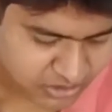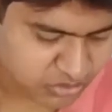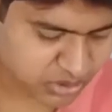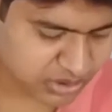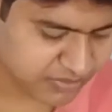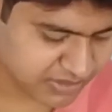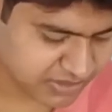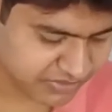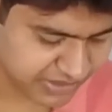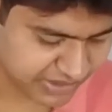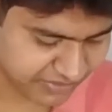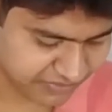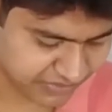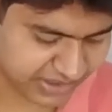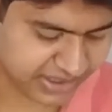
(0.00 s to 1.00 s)
So he was
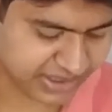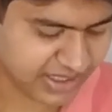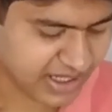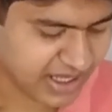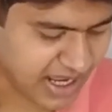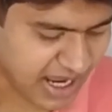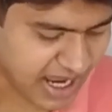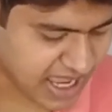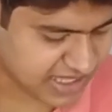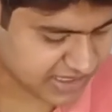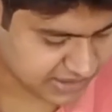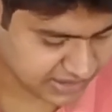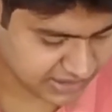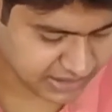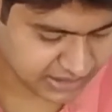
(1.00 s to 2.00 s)
very funny.
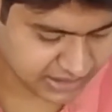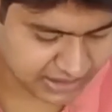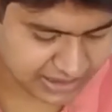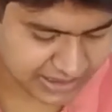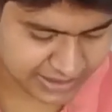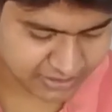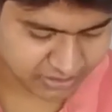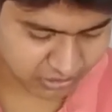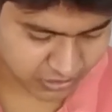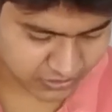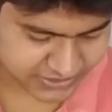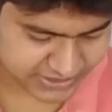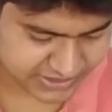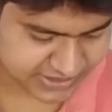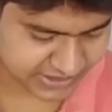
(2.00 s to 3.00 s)
Ancient uncle had
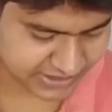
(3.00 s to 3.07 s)
horses